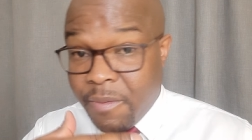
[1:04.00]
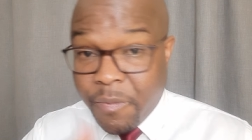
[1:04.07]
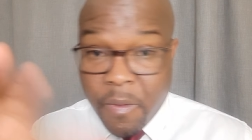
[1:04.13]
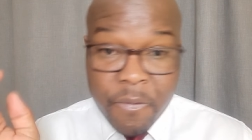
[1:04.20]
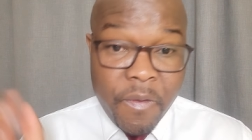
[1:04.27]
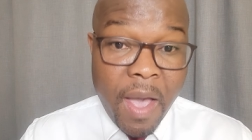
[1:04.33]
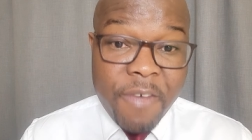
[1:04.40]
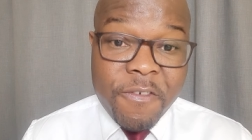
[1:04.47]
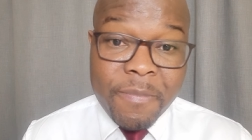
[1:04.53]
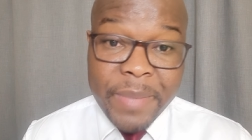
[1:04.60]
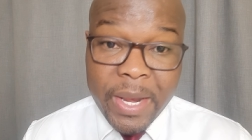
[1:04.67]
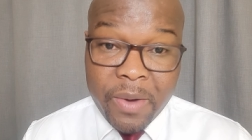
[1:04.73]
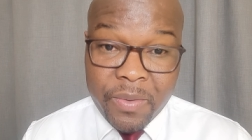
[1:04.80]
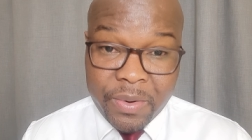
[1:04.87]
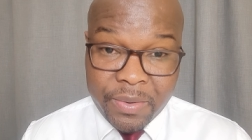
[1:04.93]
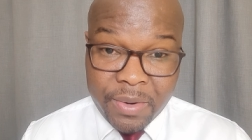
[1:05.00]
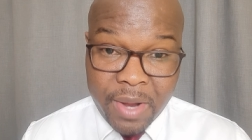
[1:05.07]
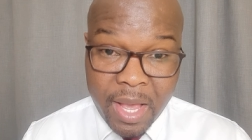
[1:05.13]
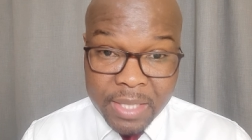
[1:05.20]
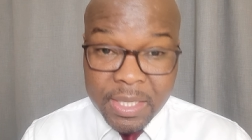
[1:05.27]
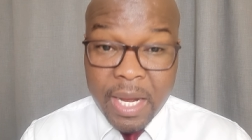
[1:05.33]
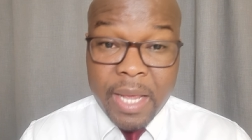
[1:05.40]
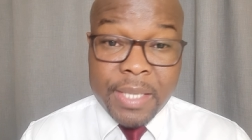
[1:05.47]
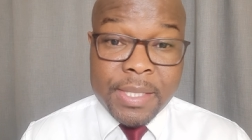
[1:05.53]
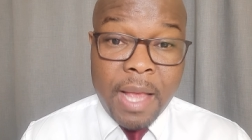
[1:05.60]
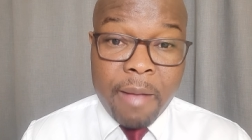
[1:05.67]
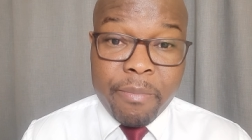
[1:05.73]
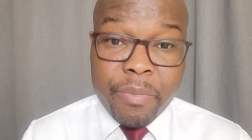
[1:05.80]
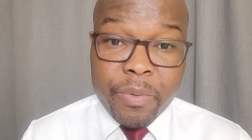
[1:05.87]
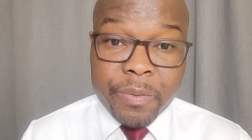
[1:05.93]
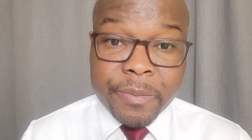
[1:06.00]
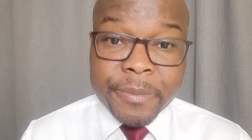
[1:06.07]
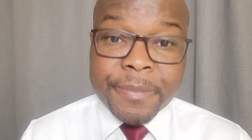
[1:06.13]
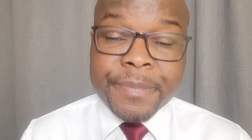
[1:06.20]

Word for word: say for 5 million as an example.